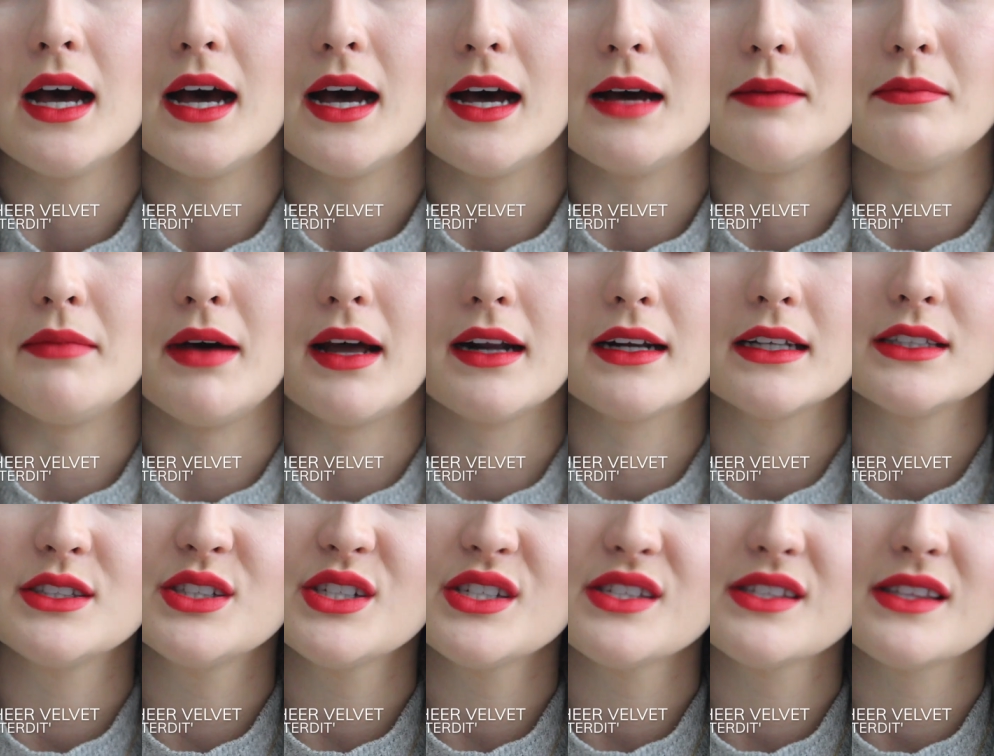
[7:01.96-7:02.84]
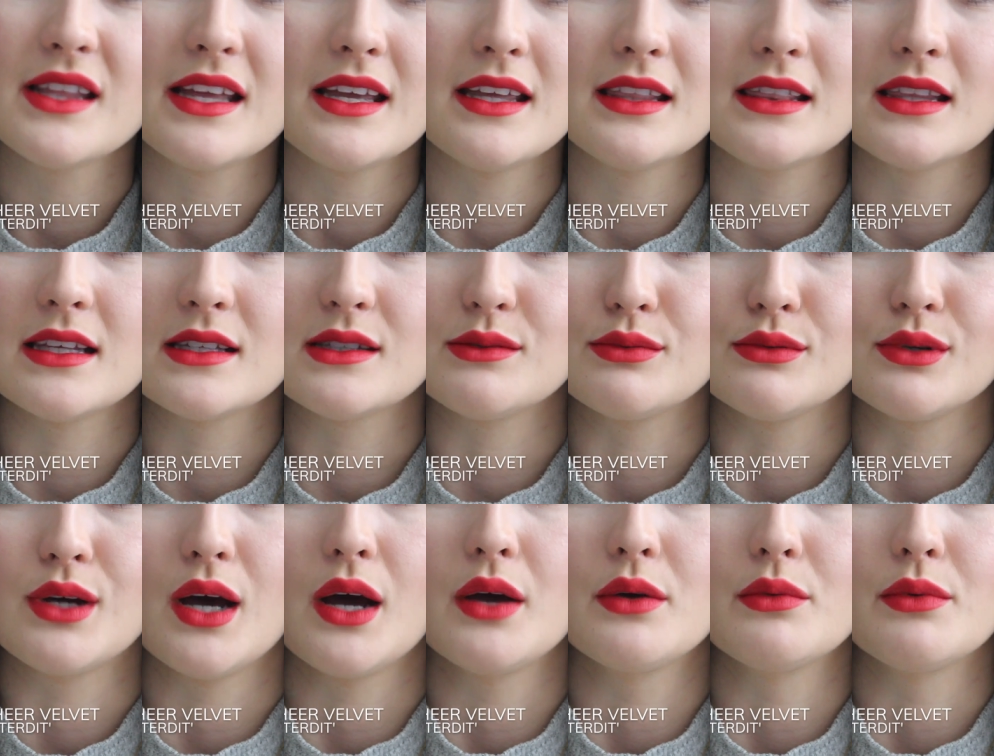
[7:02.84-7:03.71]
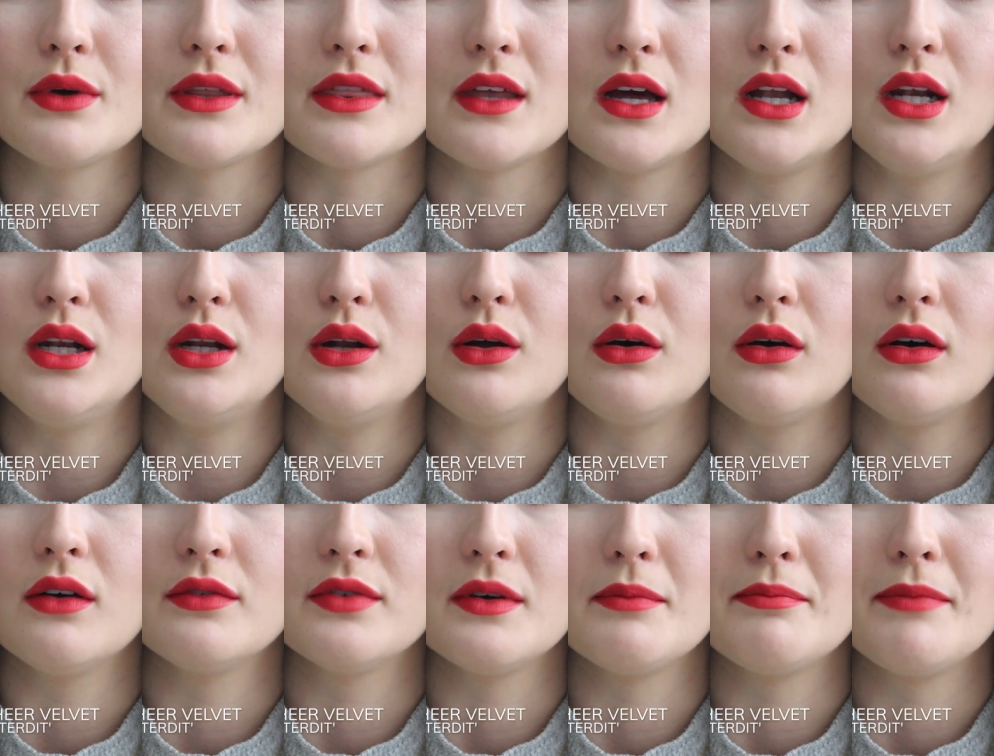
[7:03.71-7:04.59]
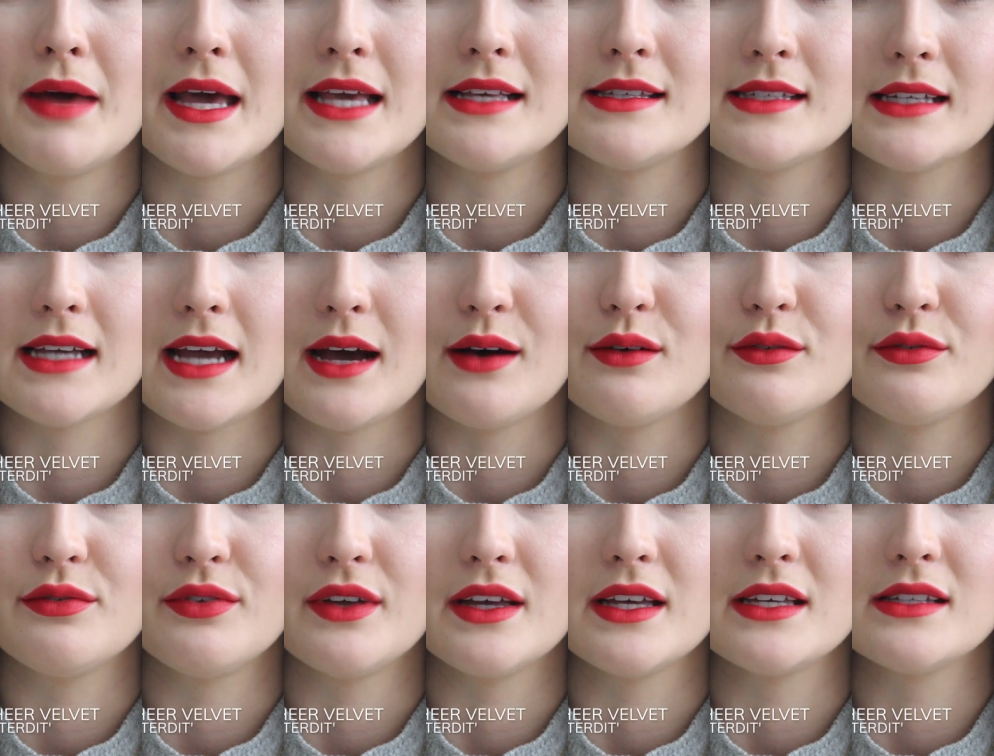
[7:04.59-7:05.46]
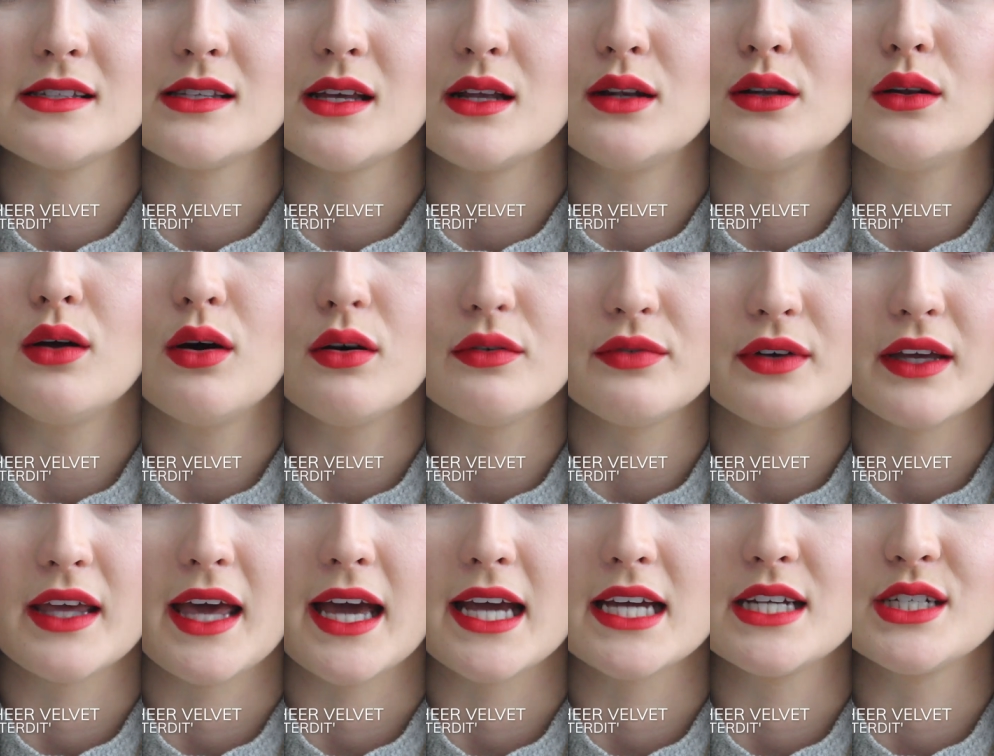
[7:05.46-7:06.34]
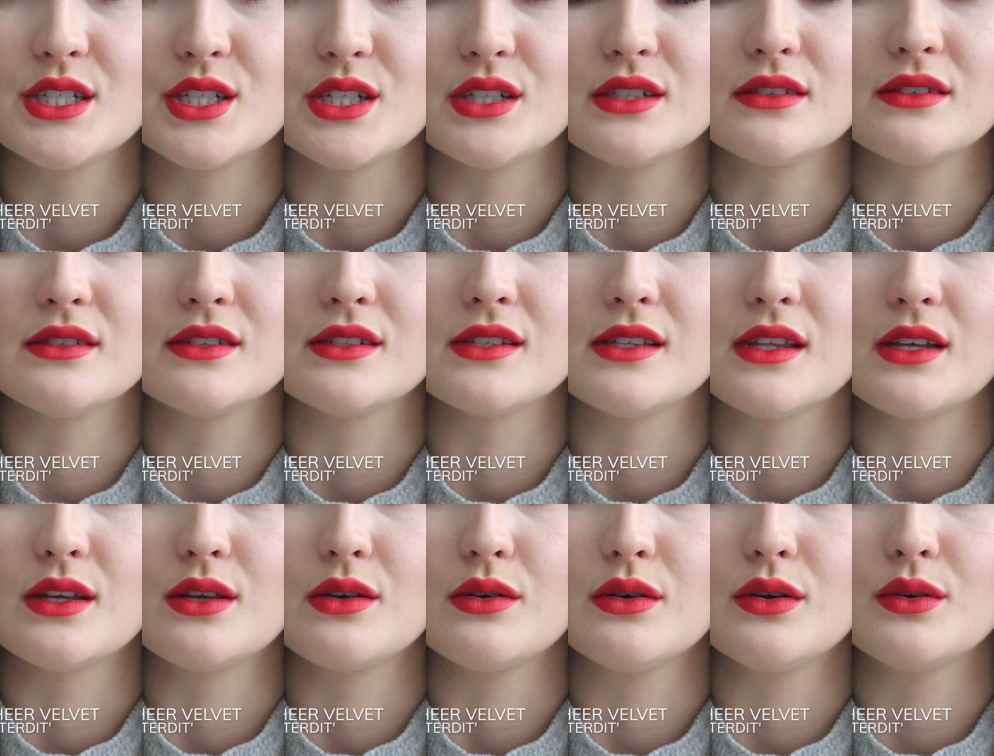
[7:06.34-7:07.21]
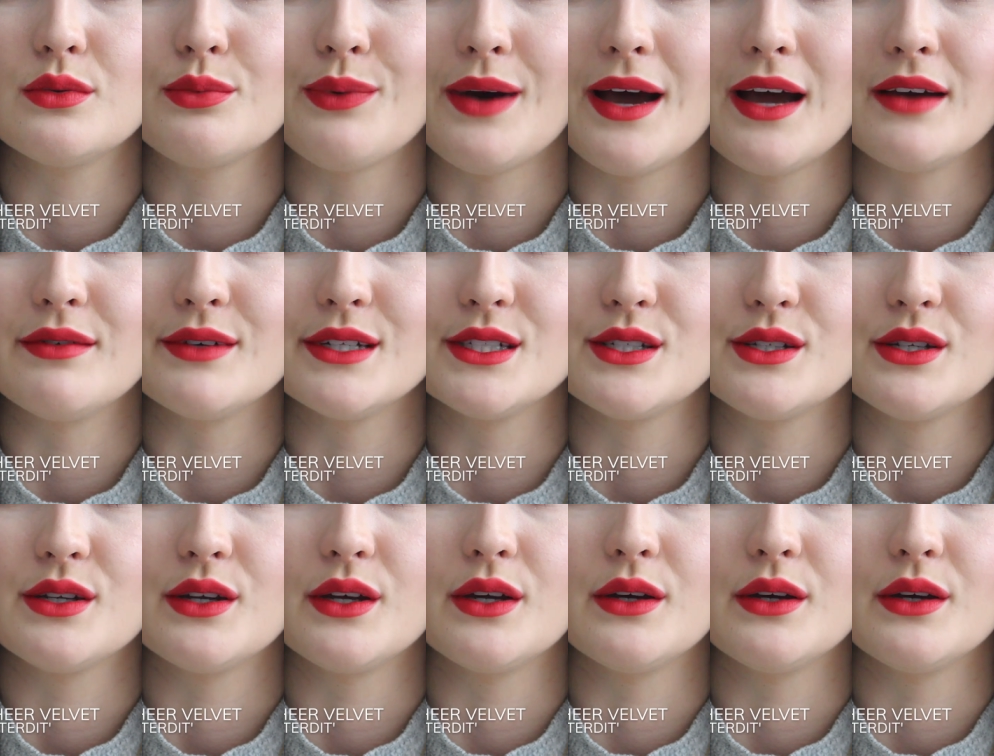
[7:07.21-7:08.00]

Um, and I just think this will go with a lot of amazing outfits, a lot of occasions that you could wear it to.